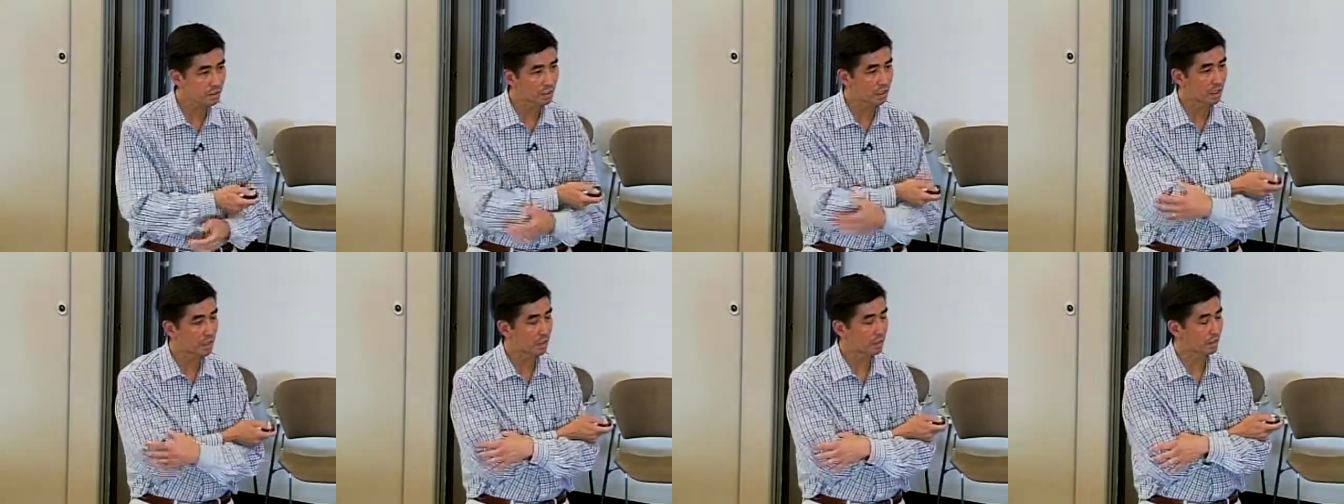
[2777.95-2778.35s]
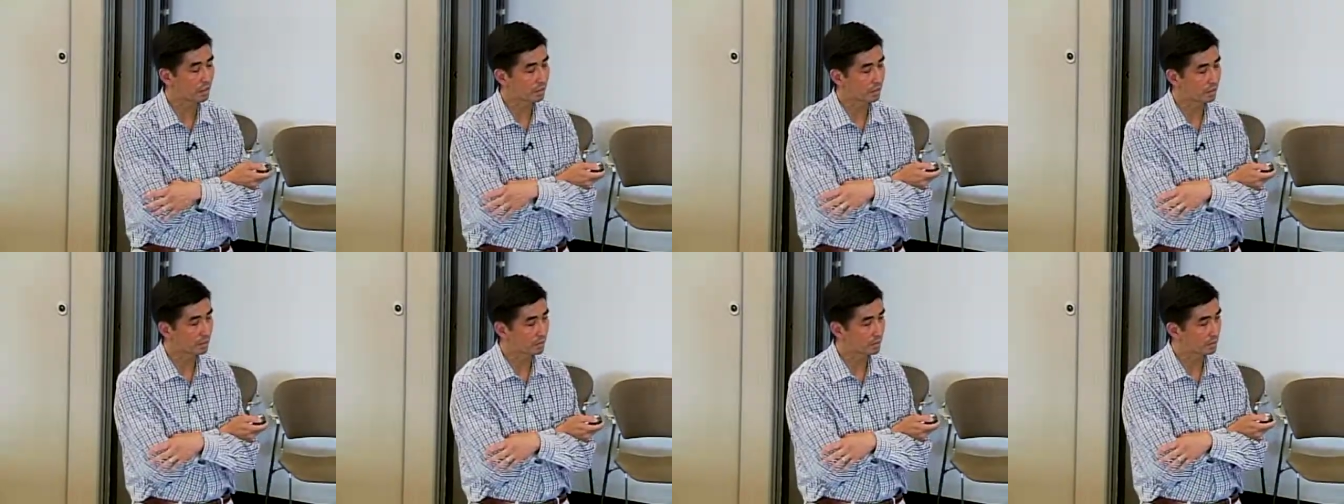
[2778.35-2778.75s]
uh,
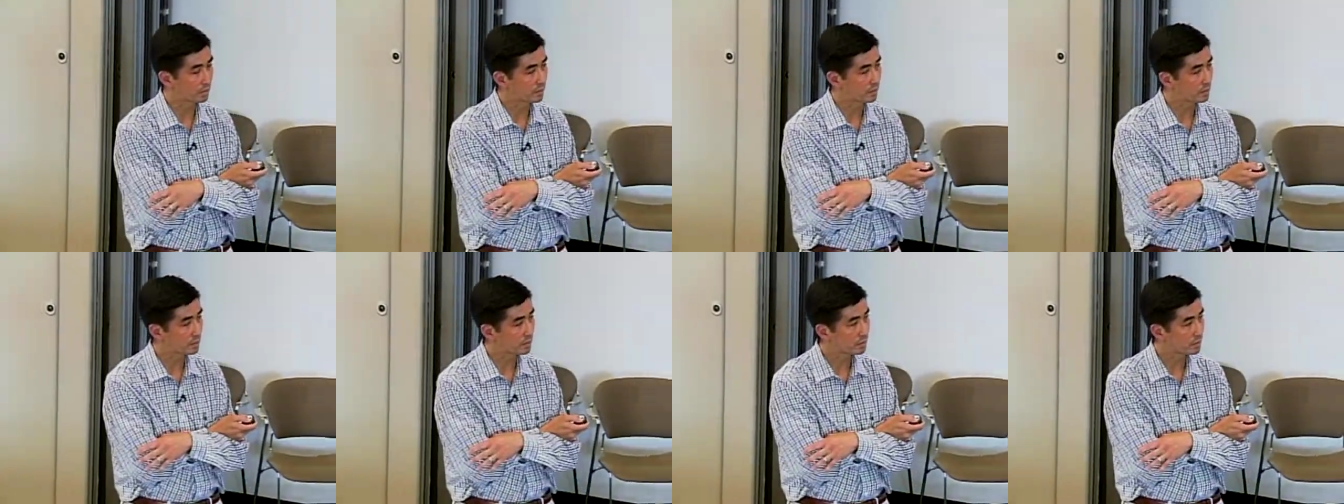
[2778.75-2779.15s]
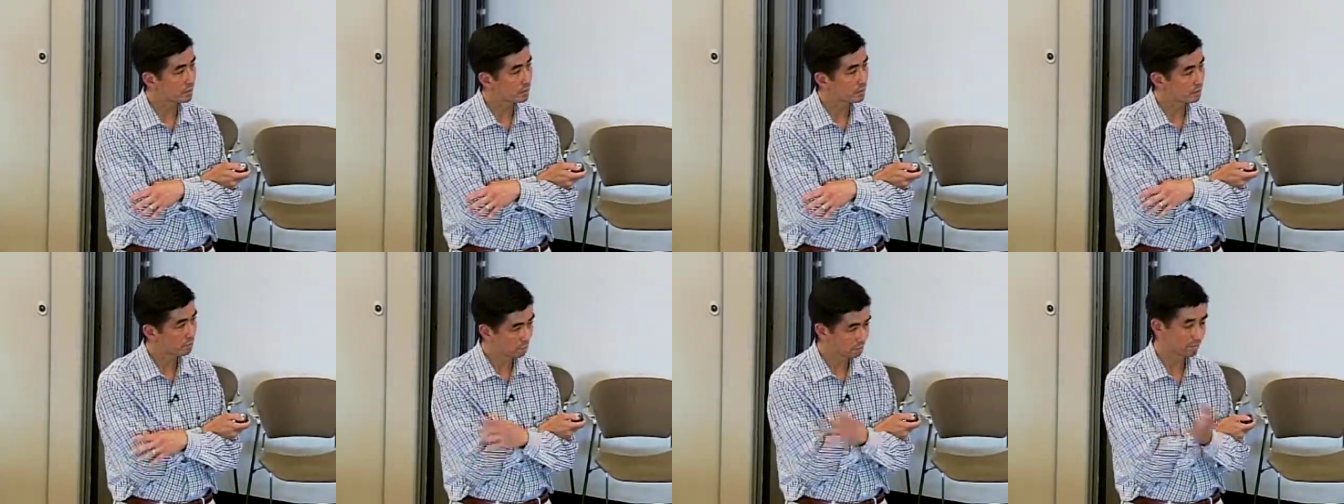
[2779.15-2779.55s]

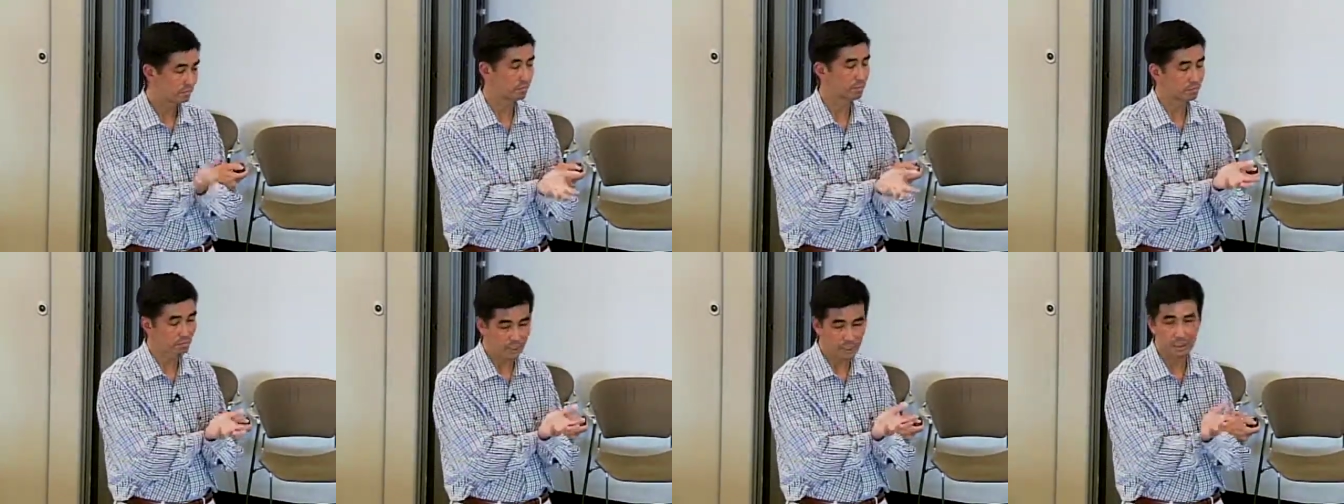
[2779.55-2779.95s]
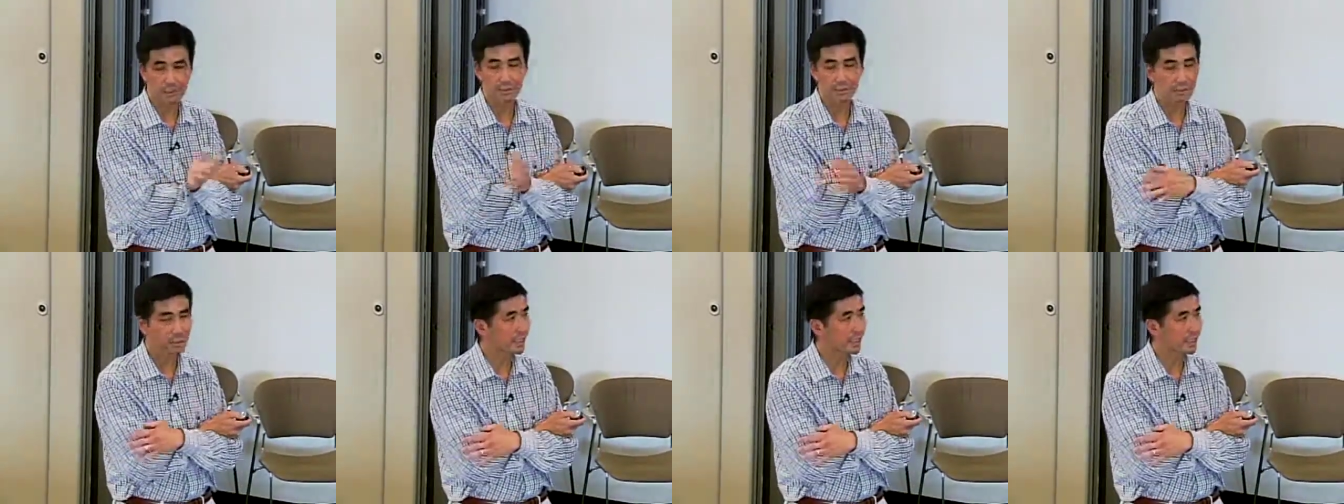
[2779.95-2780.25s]
sell their